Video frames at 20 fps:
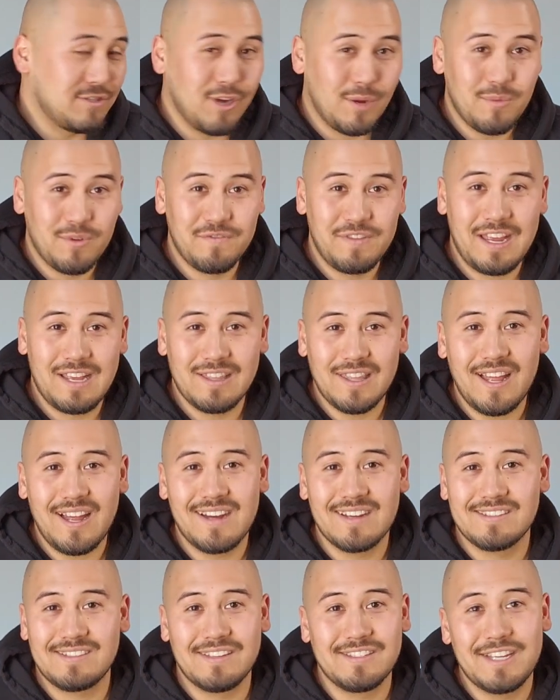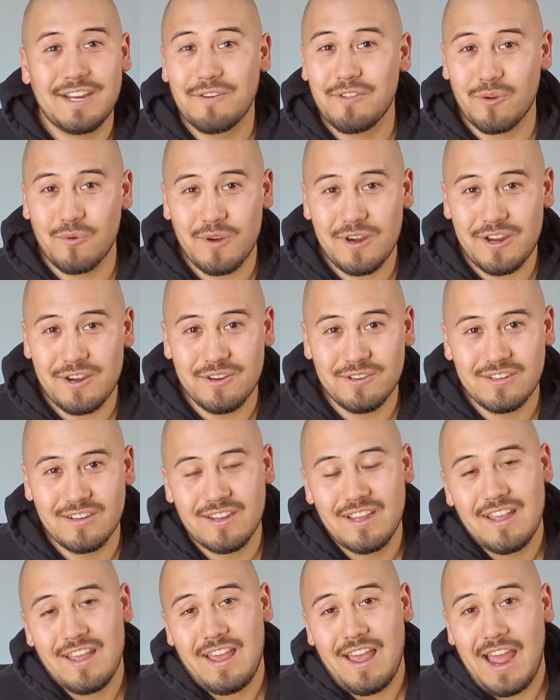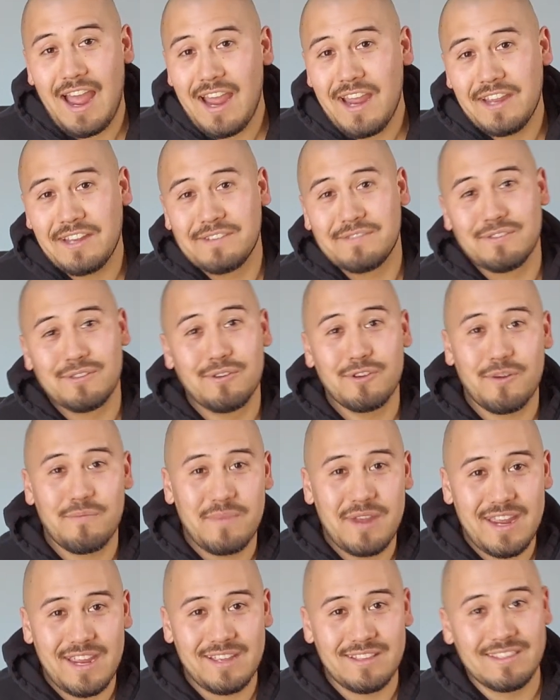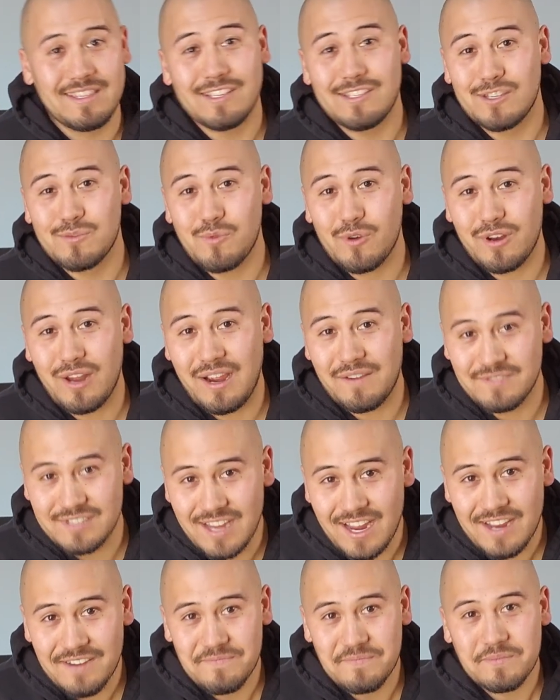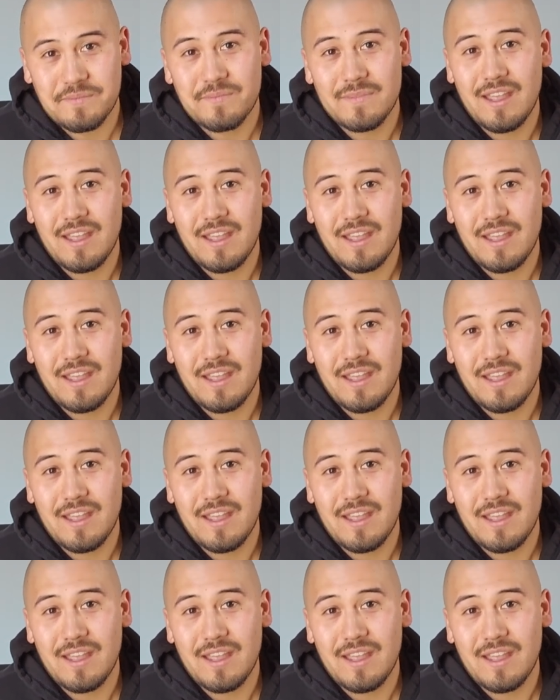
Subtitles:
top of their lungs and tell the world, hey, look at me. This is what I've done.